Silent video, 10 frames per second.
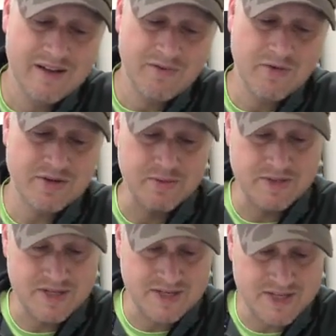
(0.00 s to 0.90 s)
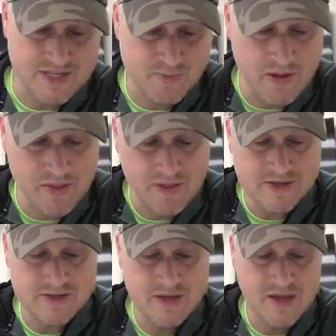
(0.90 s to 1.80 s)
Verse number six says, "But
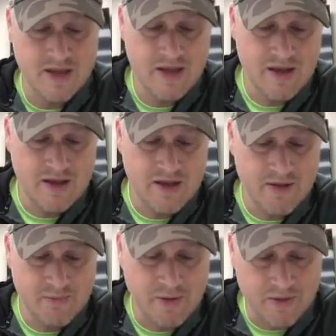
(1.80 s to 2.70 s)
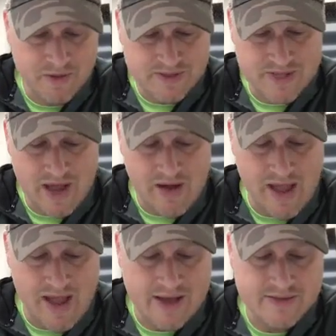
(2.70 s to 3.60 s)
this, but this thou
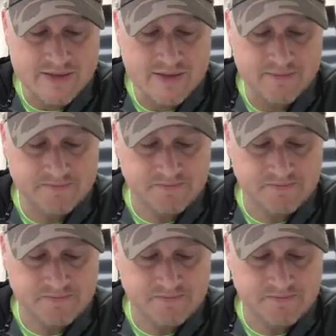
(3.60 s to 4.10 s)
hast,